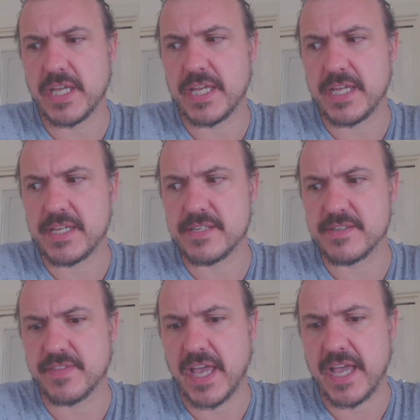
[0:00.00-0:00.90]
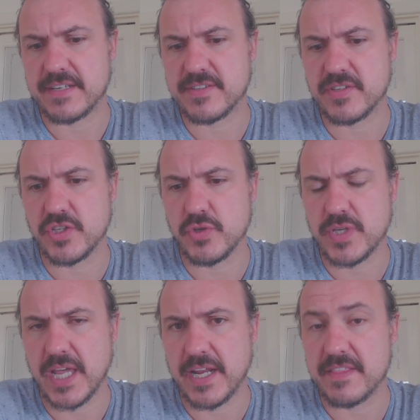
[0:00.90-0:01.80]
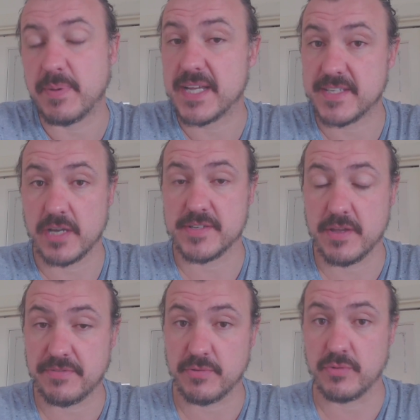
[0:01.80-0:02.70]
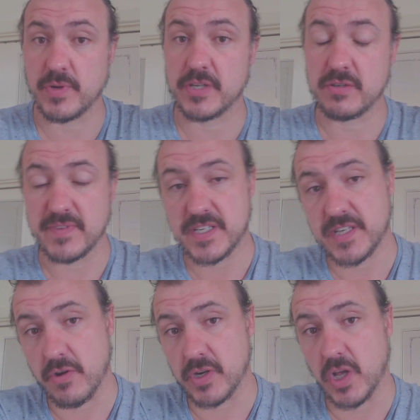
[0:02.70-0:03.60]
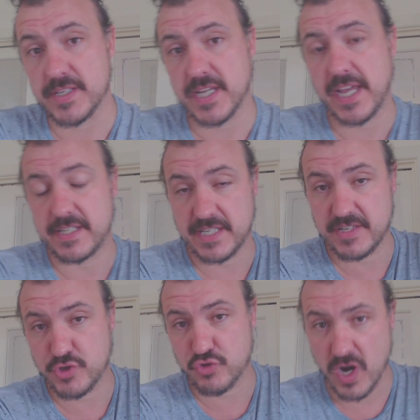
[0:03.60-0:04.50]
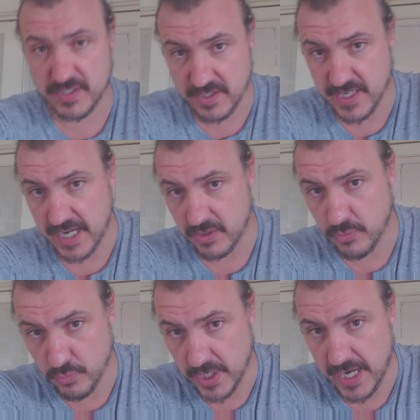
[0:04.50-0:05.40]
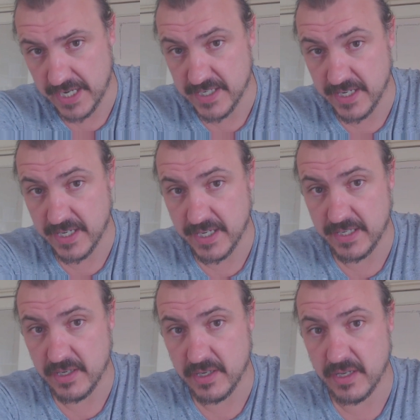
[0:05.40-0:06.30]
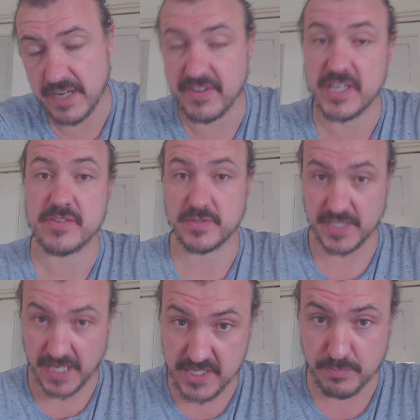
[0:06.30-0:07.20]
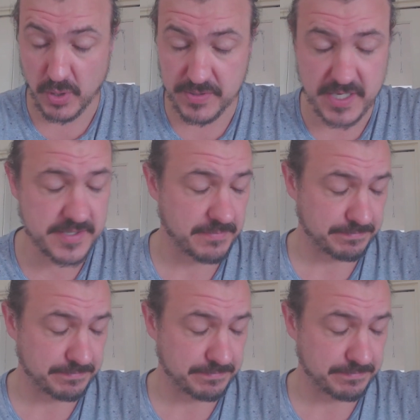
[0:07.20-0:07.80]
is that you can either pass the ozone through a UV sterilizer and destruct it and create a advanced oxidation process.